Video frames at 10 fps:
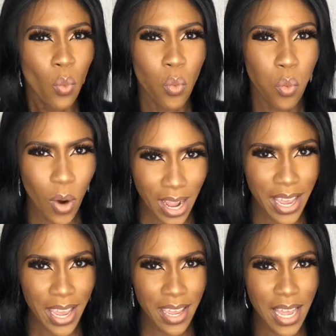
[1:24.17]

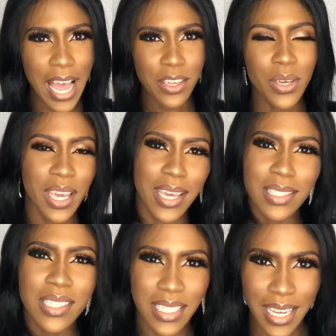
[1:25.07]
Why are you here
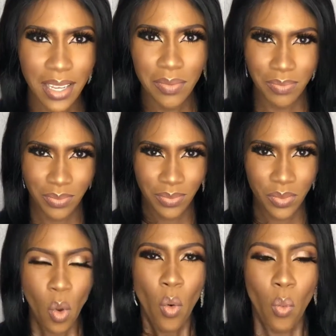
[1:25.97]
today?
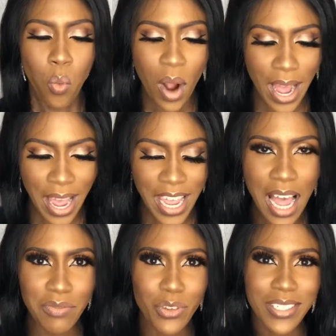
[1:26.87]
Why
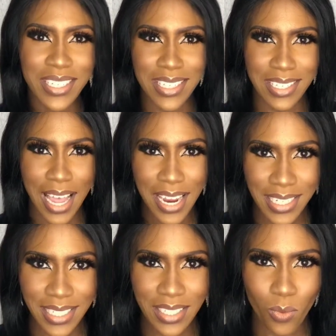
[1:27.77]
have you
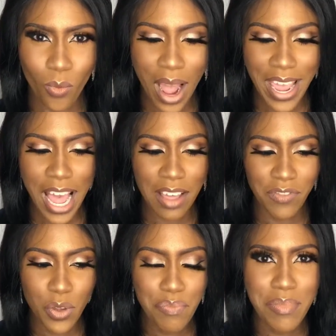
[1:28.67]
decided? Why have
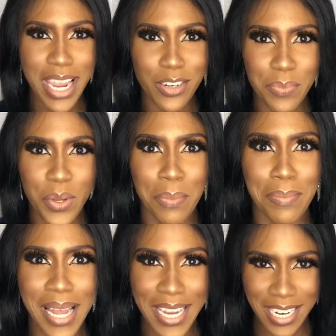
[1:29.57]
you made up your
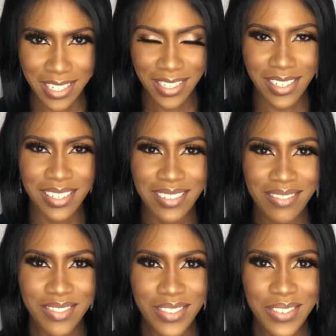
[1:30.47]
mind
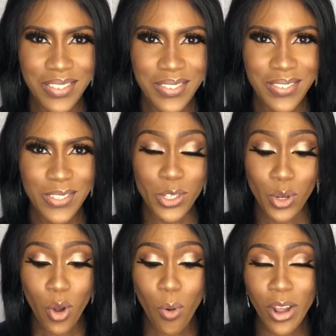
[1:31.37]
to
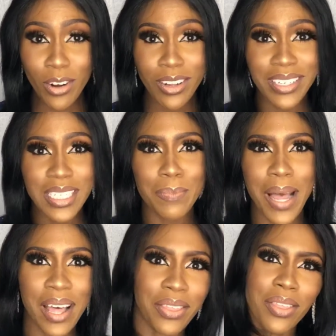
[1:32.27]
go on this
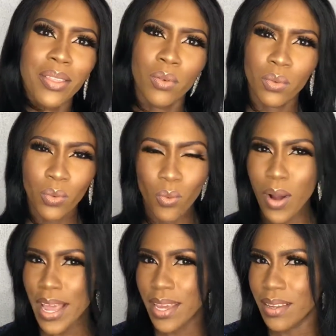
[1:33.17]
path? Why?